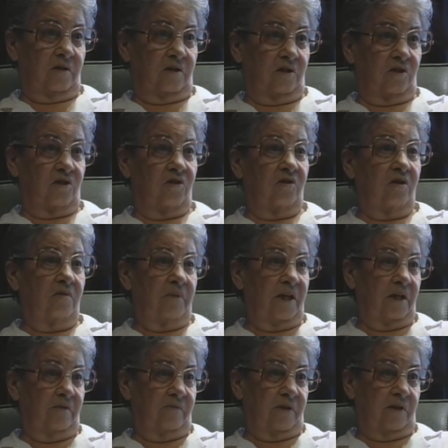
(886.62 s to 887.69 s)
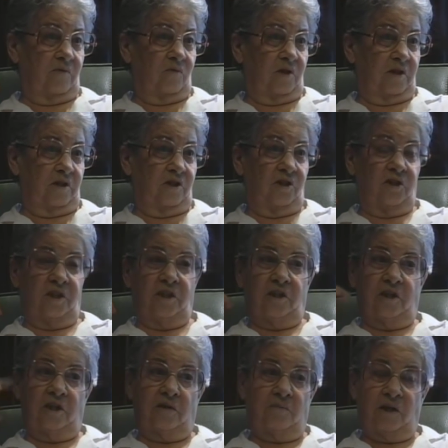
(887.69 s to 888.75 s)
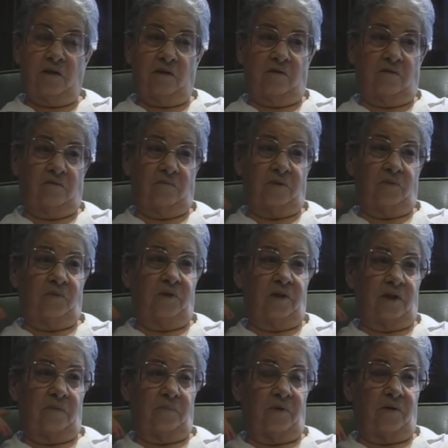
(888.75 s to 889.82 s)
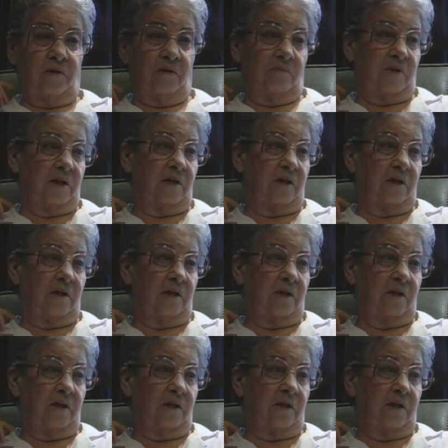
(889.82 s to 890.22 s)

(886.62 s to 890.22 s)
a certain amount of our wages. Didn't get them all, but we got part of them.